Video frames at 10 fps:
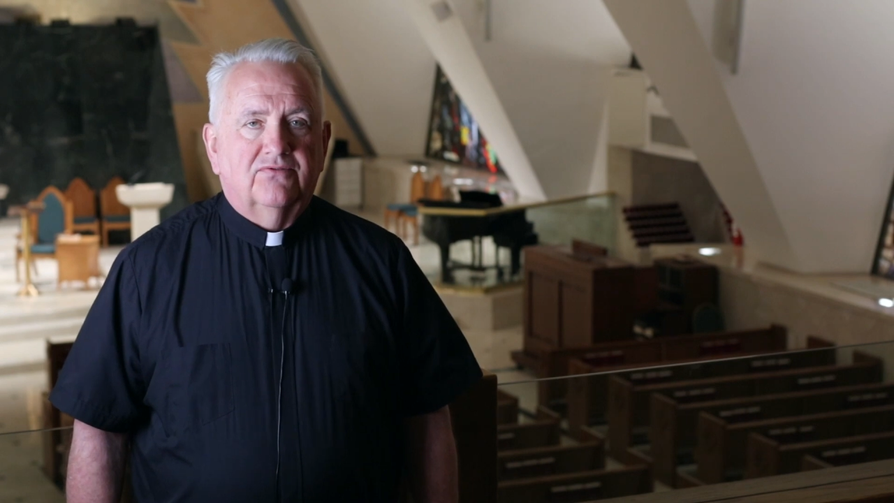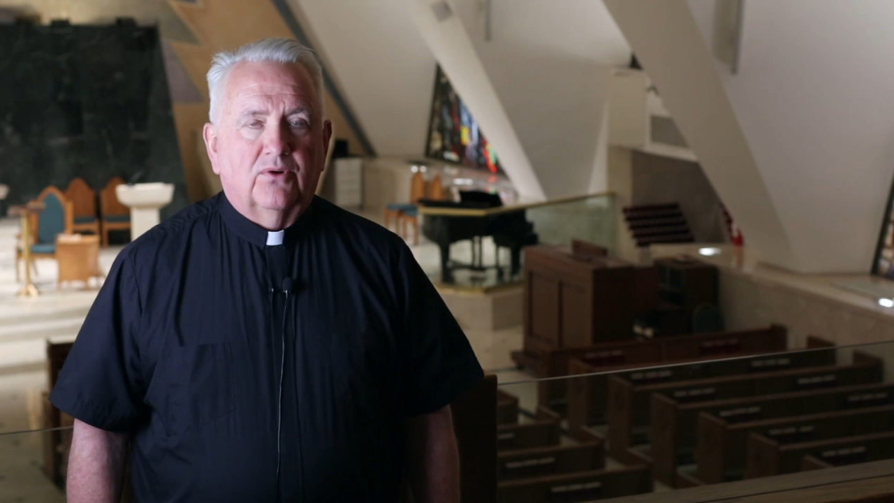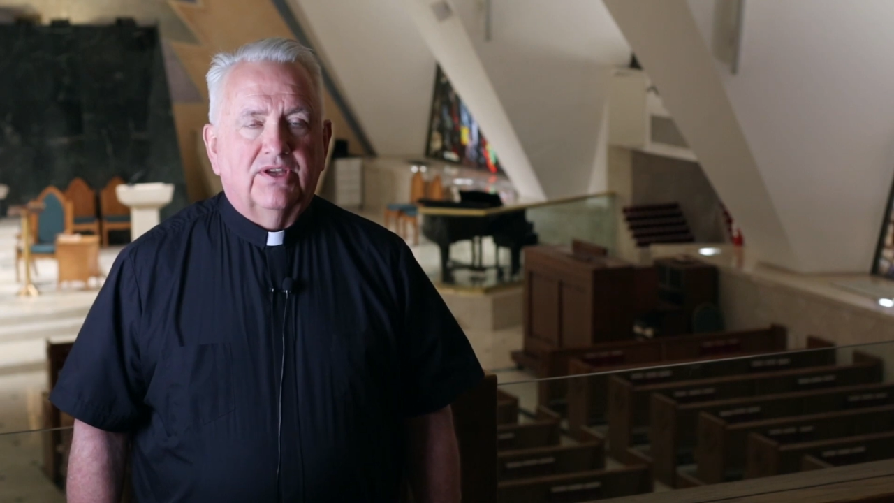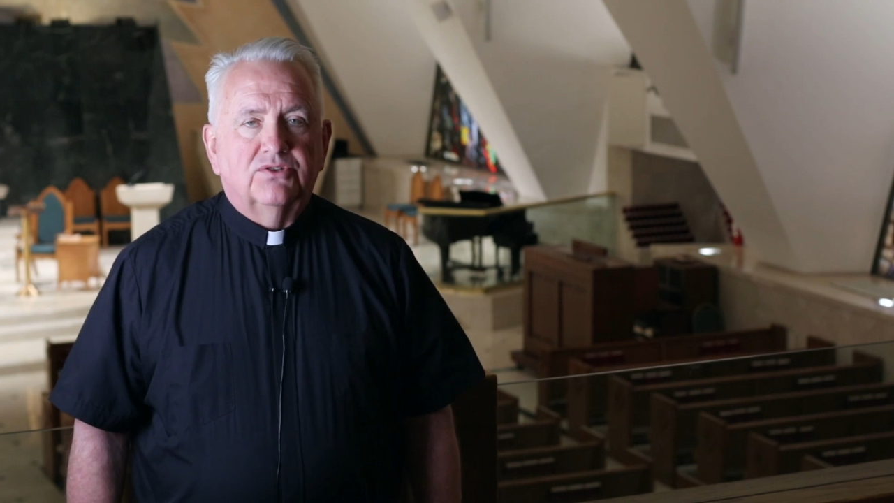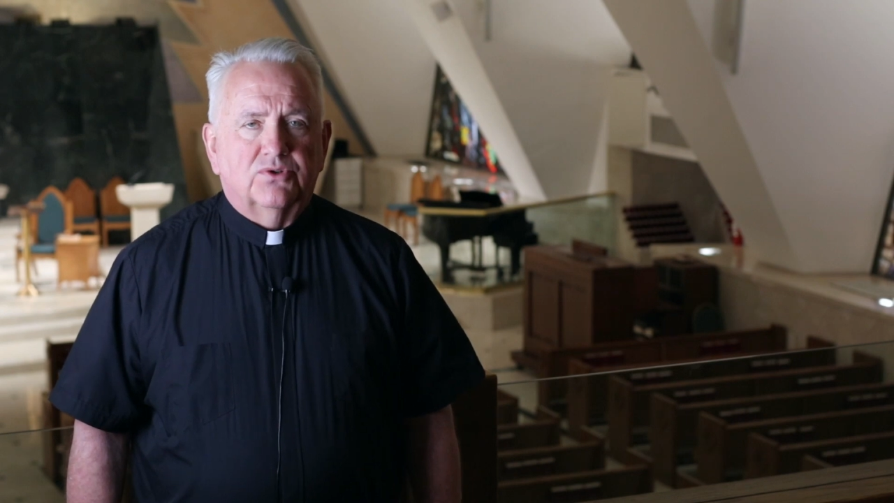
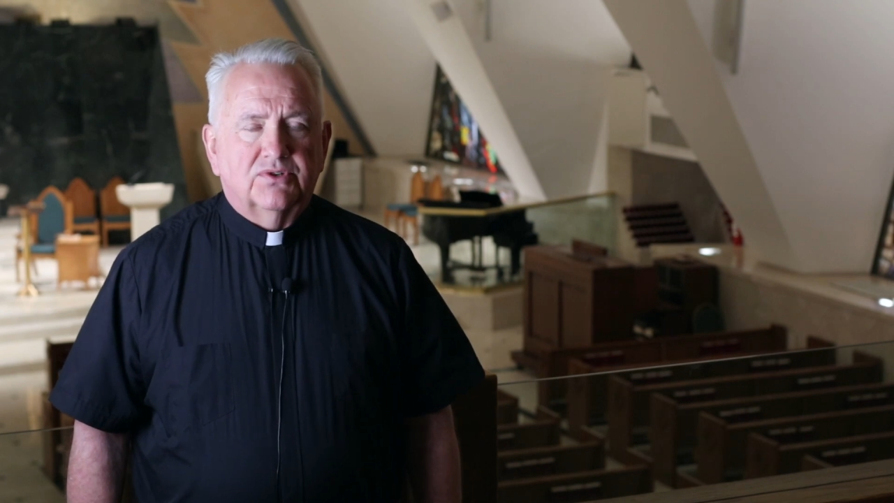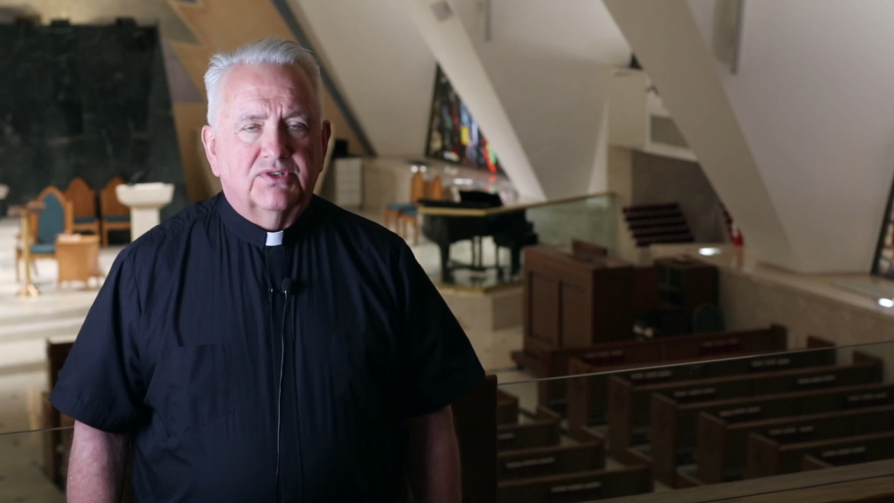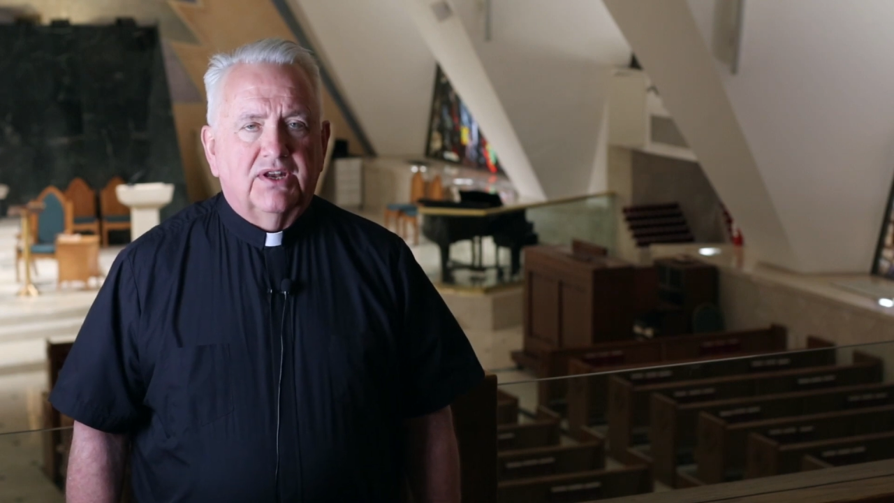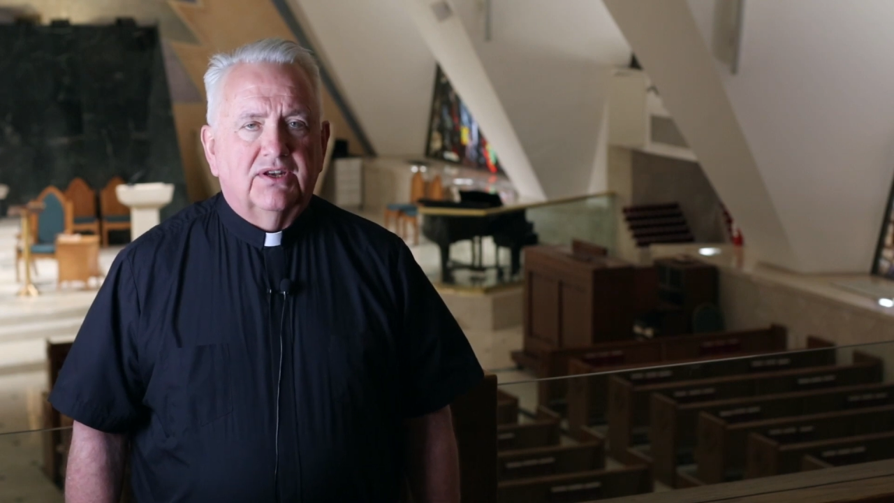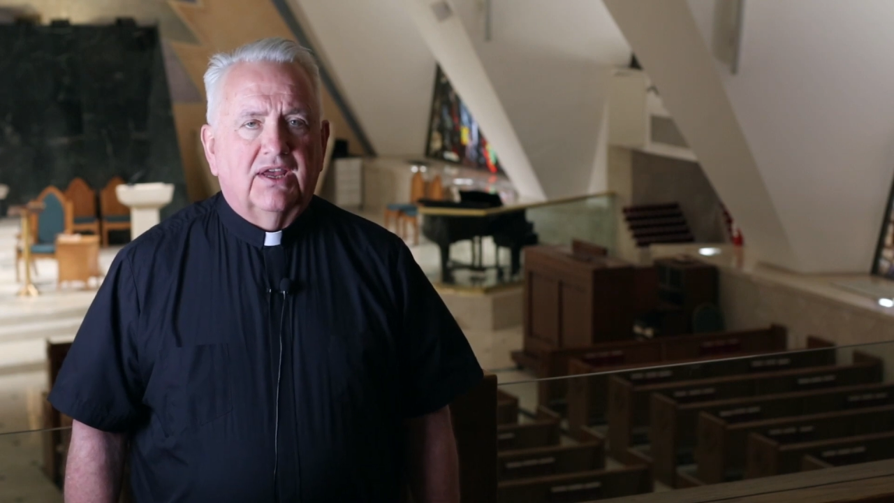for Easter
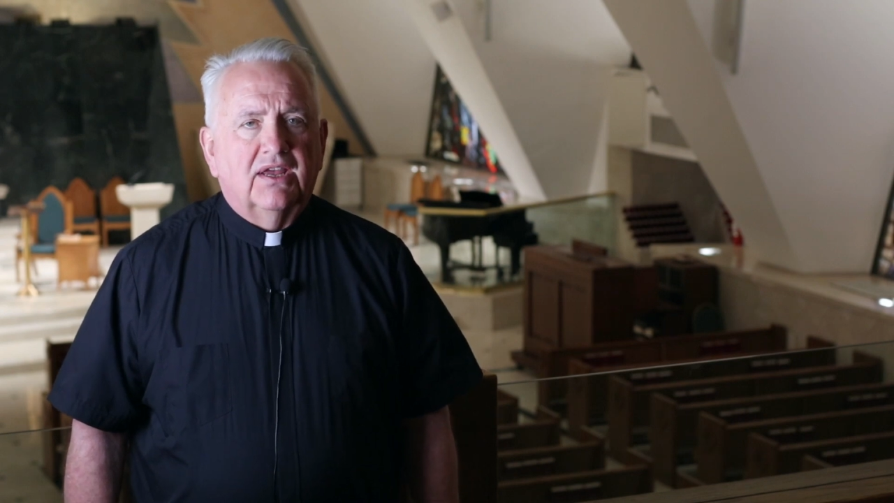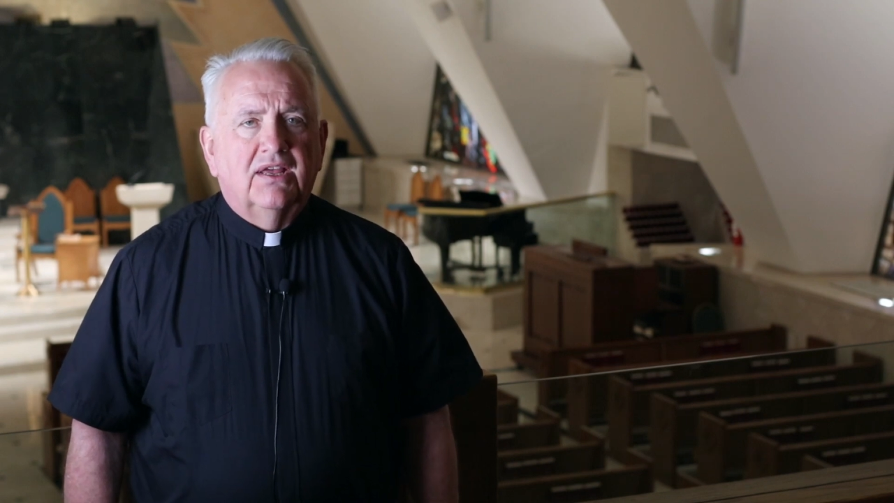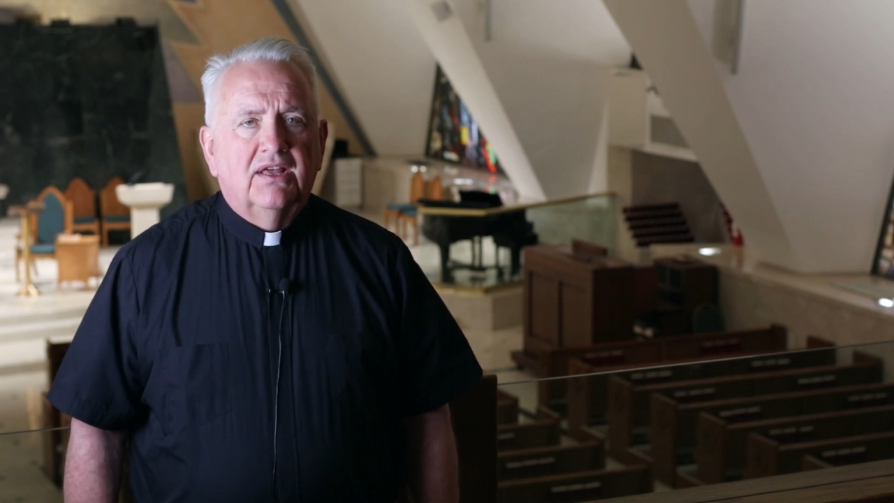Sunday.